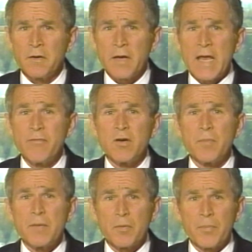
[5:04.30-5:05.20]
even to
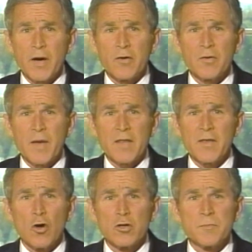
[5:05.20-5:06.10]
be prepared to make
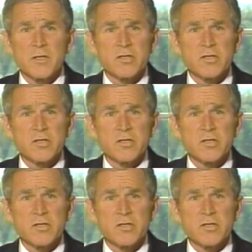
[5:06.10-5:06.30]
the ultimate